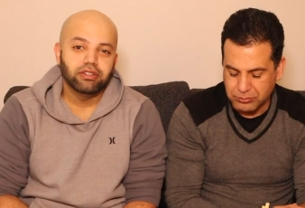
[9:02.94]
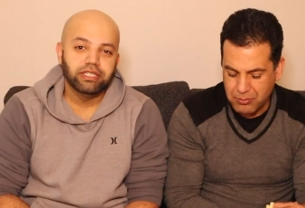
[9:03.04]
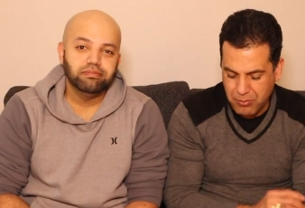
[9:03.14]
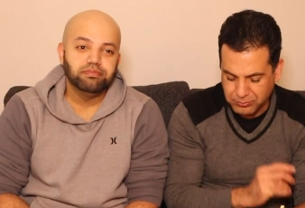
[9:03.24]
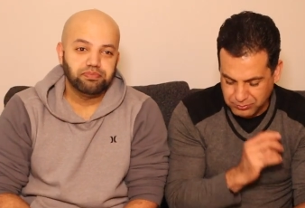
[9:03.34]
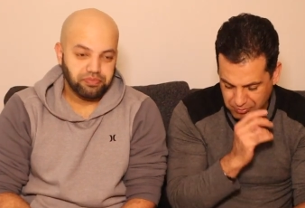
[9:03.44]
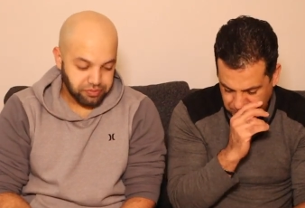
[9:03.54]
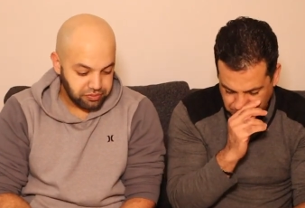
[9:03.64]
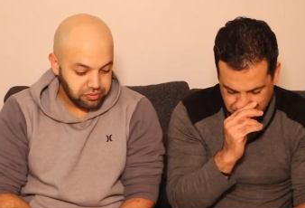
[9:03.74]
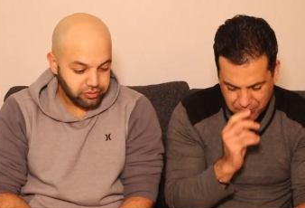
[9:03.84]
Speaker 1: on him.
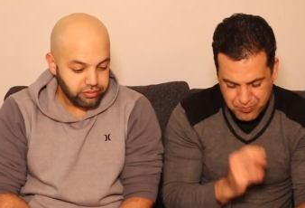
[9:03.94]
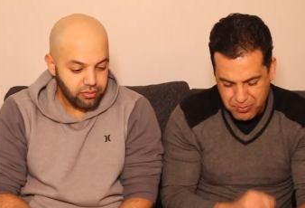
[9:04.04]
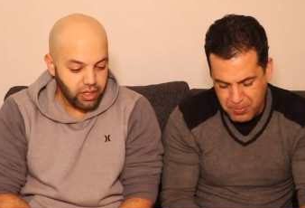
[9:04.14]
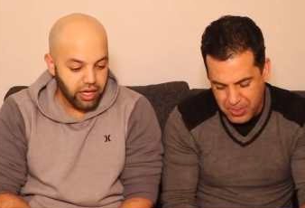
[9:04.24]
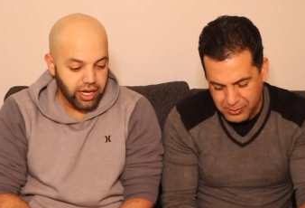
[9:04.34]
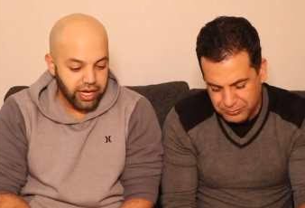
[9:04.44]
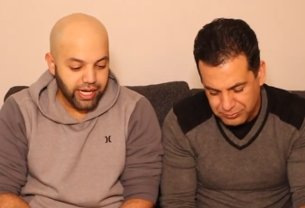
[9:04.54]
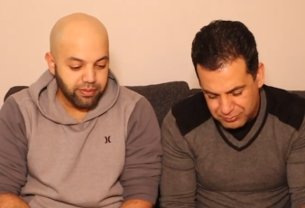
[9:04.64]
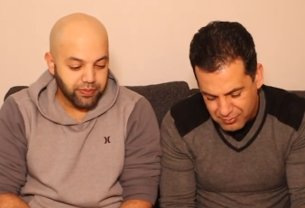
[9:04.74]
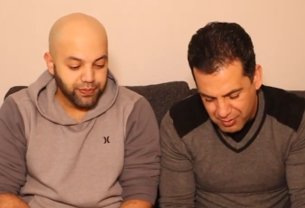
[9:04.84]

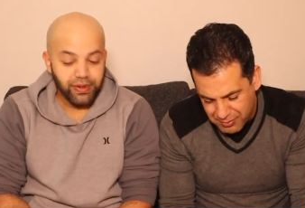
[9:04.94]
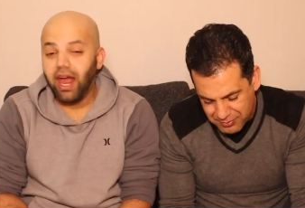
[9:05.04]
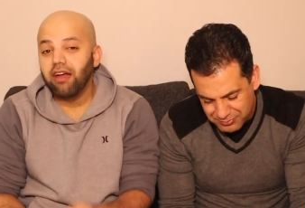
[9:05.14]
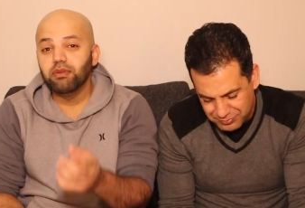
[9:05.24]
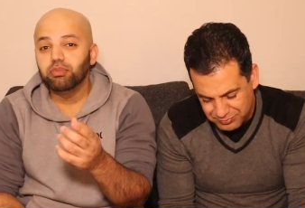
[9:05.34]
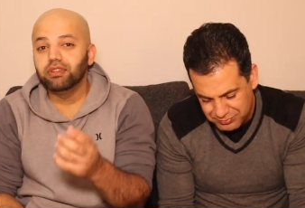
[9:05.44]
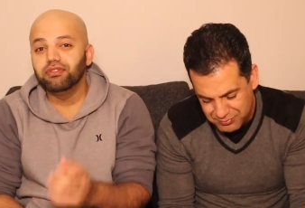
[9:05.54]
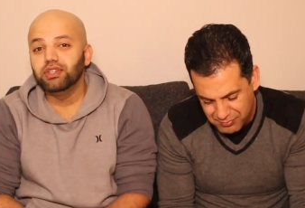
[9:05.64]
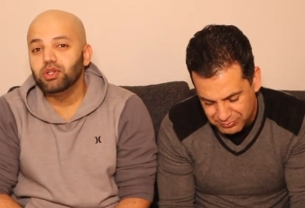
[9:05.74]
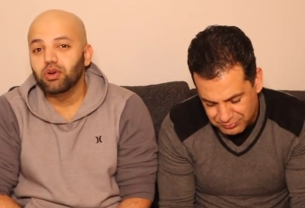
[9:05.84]
I haven't put the
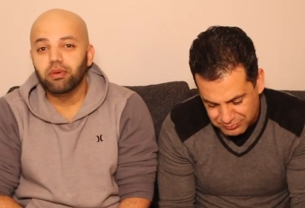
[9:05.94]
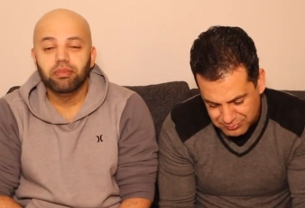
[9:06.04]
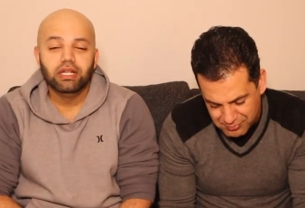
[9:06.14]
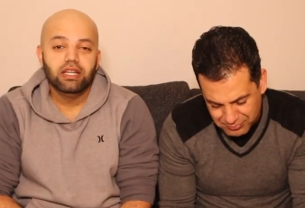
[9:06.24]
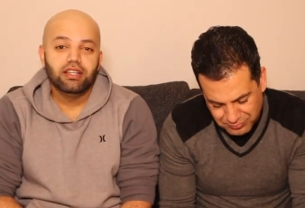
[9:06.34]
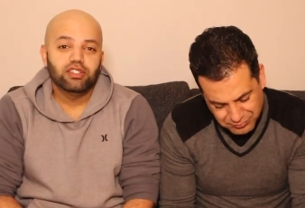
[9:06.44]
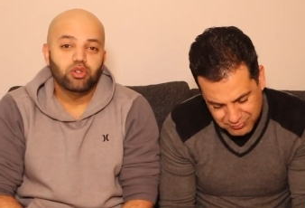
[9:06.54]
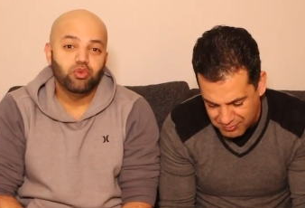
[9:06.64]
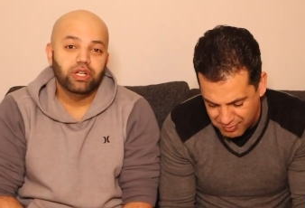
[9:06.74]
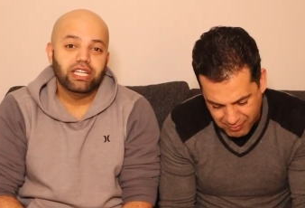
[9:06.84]
video up,
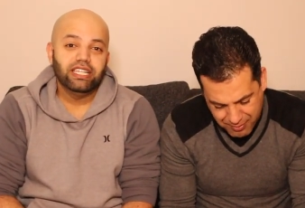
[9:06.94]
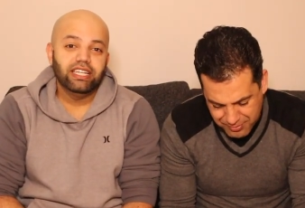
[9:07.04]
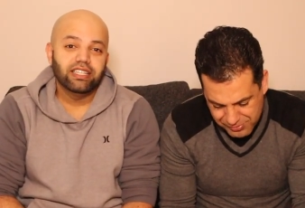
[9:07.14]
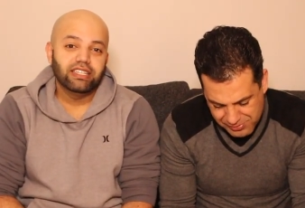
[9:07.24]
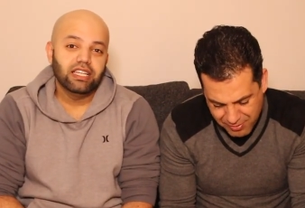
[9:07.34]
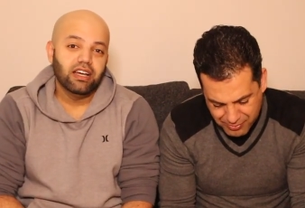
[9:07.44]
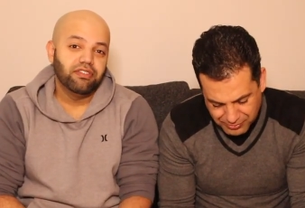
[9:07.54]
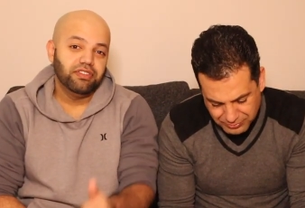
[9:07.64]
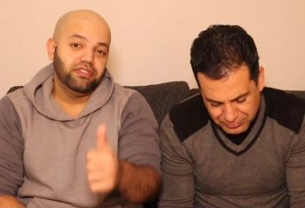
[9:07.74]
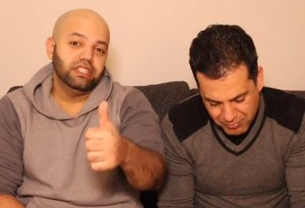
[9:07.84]
so if we can get
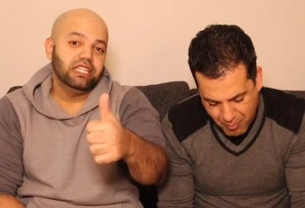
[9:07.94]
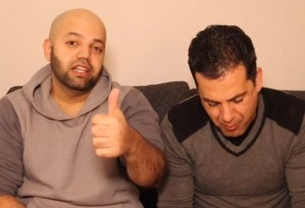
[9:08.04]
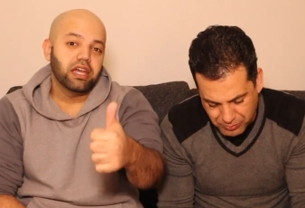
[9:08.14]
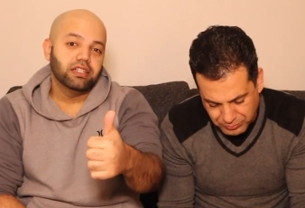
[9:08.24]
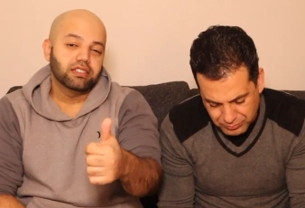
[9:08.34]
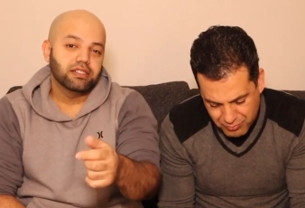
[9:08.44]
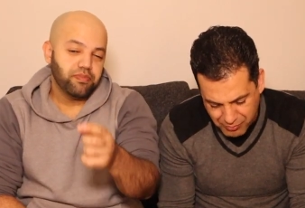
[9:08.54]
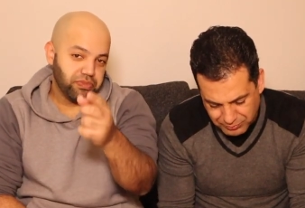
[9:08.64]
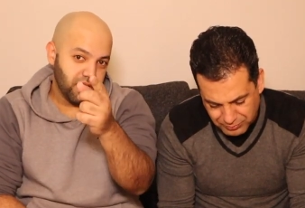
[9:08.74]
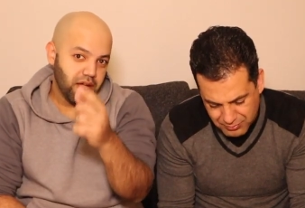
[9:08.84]
50 likes,
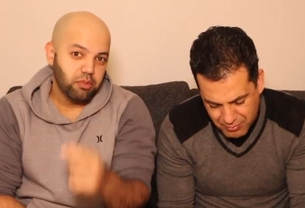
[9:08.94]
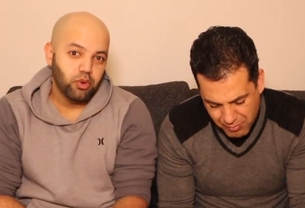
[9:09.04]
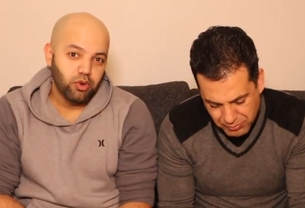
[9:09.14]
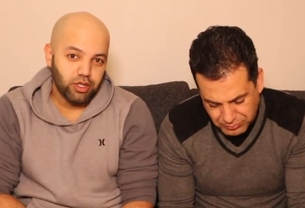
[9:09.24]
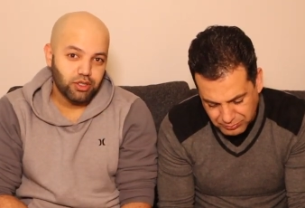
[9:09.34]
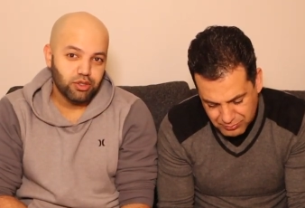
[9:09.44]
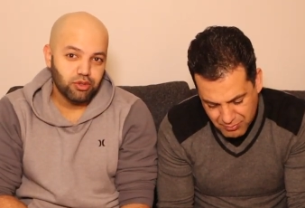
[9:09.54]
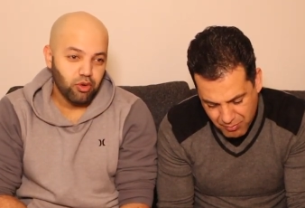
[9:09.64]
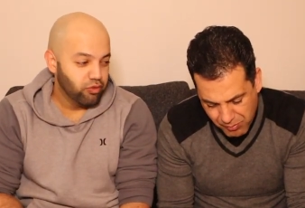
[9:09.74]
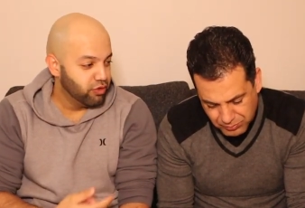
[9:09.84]
I'm going
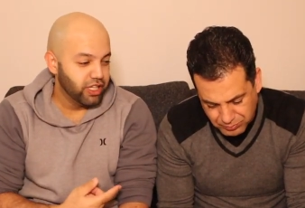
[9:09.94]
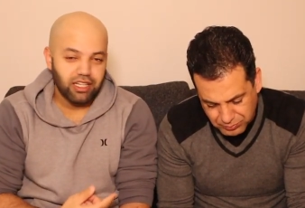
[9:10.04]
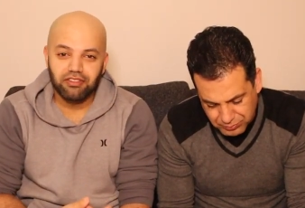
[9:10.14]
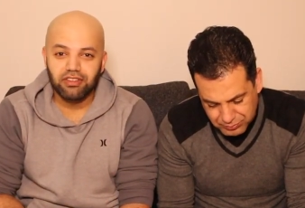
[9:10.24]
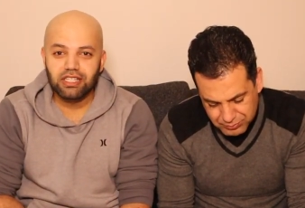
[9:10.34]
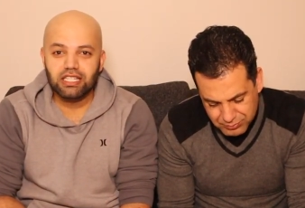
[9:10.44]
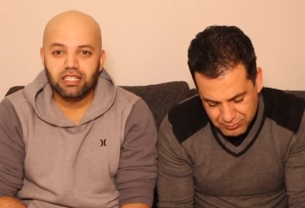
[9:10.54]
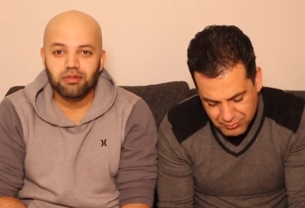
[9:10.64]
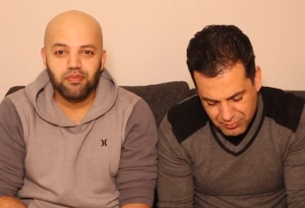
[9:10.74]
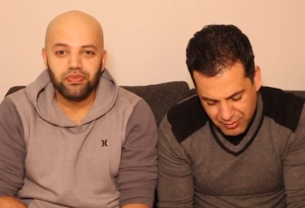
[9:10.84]
to hopefully convince
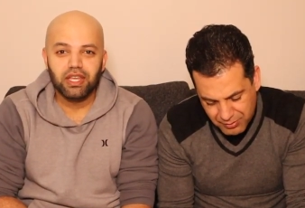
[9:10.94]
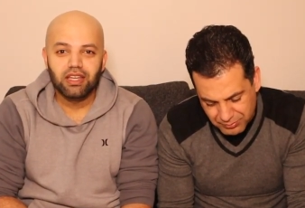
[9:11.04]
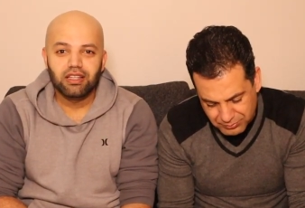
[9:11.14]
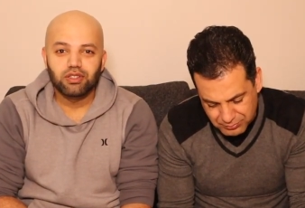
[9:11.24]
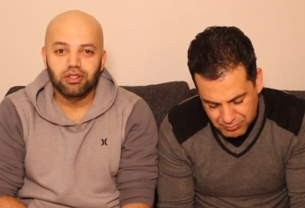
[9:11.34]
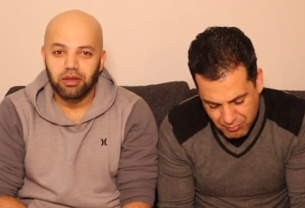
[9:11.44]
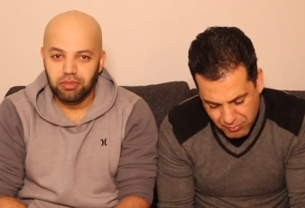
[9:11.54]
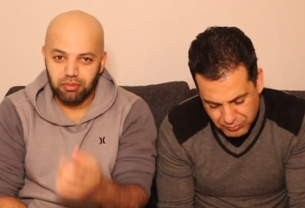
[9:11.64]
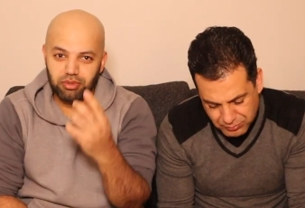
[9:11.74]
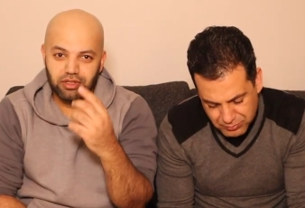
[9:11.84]
him to let
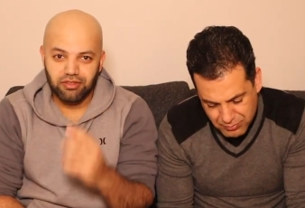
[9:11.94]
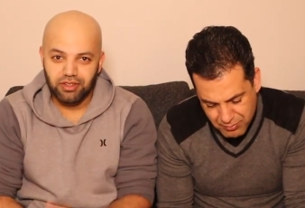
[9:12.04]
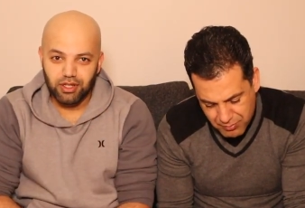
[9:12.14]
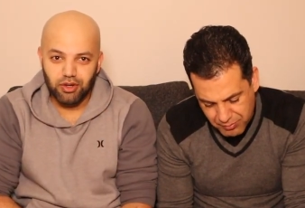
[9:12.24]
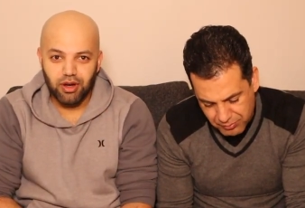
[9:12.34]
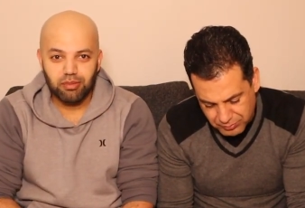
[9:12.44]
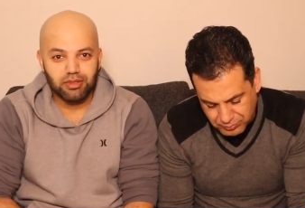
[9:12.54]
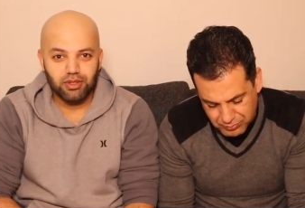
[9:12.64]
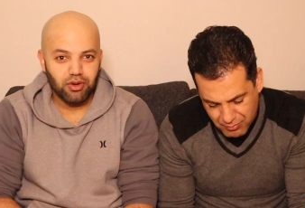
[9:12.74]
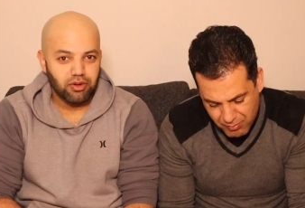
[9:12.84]
me put the video up.
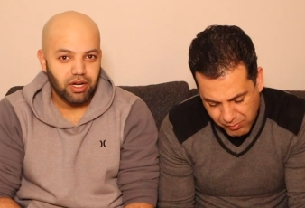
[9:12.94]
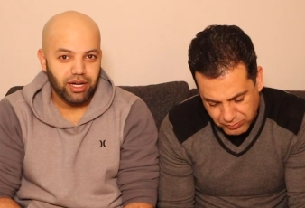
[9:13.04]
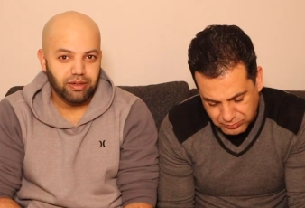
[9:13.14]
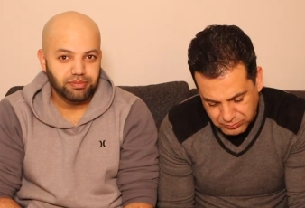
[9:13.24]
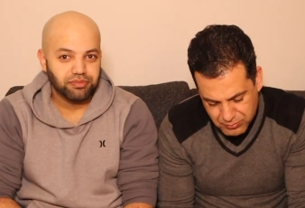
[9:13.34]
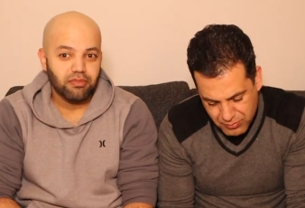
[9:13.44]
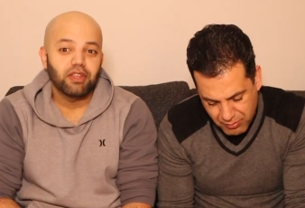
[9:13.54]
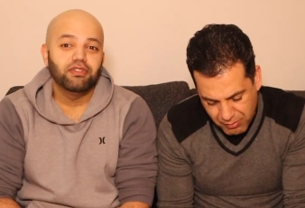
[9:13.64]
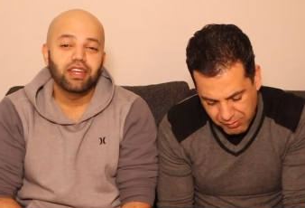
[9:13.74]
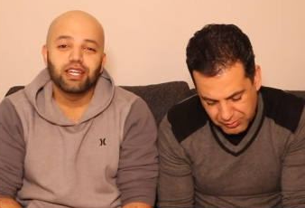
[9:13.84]
So
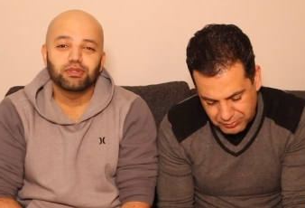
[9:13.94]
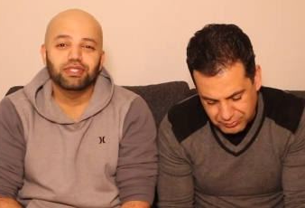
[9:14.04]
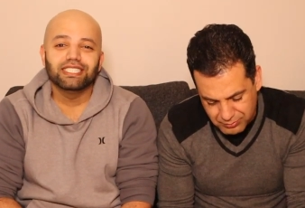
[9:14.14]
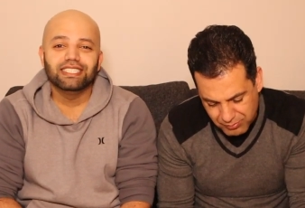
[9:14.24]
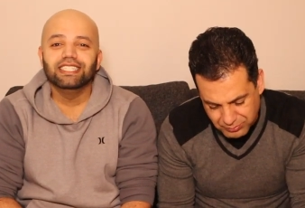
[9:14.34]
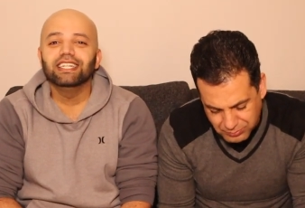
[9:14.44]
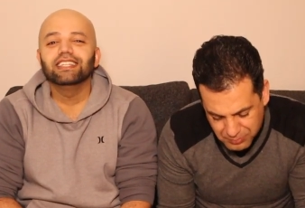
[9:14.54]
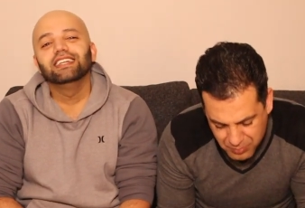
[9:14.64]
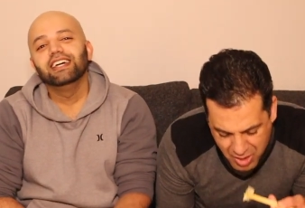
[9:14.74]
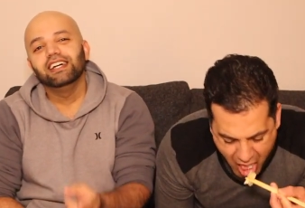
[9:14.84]
if you guys want to see
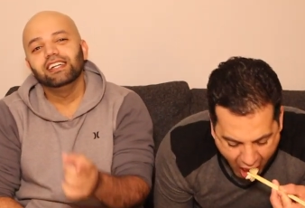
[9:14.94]
it,